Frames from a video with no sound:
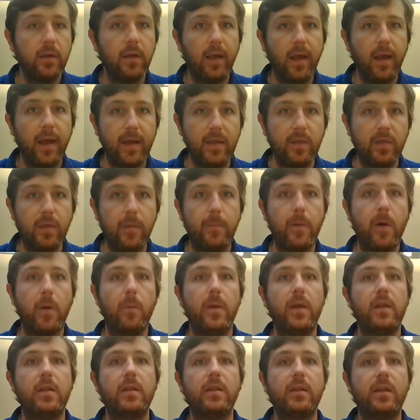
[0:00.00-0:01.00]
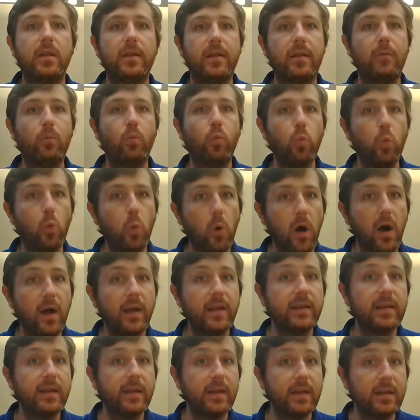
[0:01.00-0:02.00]
at the moment to
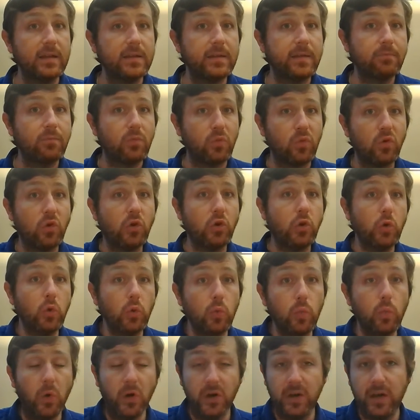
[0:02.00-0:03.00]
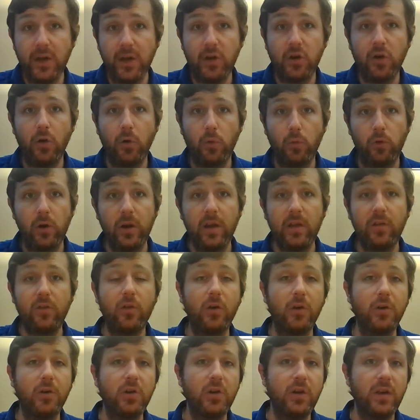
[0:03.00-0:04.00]
want to do additional
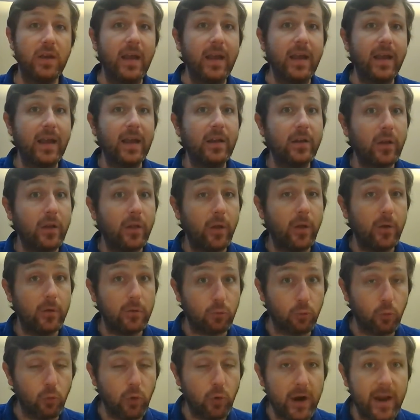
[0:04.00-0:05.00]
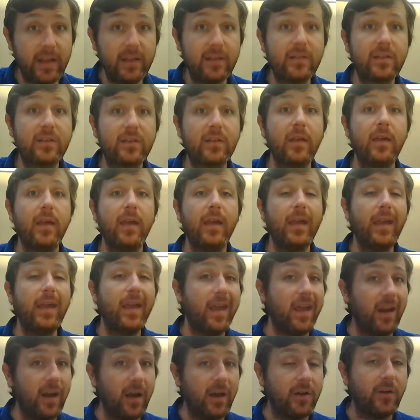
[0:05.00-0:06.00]
research, dig into those risks,
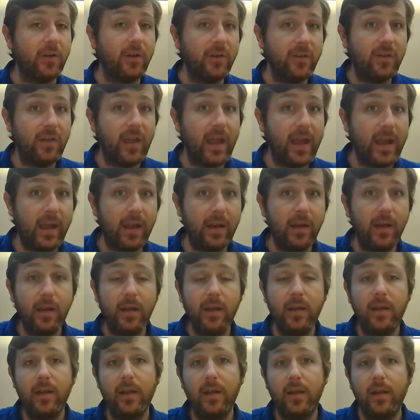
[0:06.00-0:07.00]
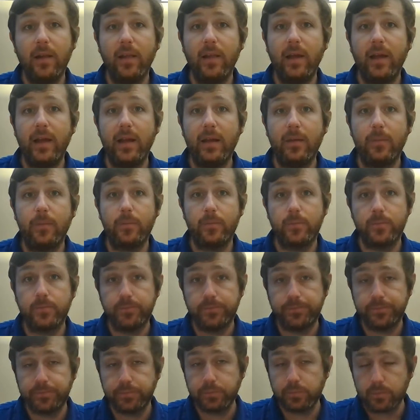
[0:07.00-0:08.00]
and understand, like,
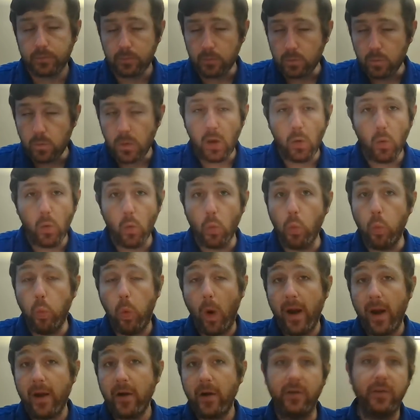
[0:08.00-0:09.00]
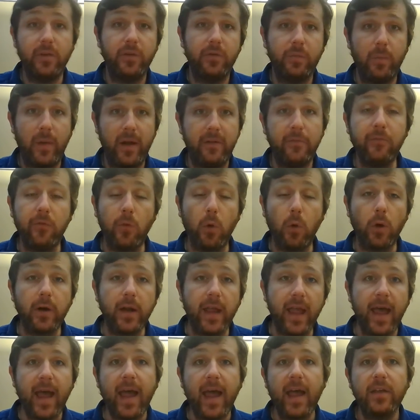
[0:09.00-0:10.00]
where is my
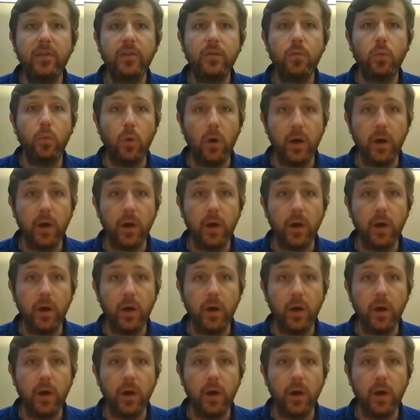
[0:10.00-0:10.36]
forecast?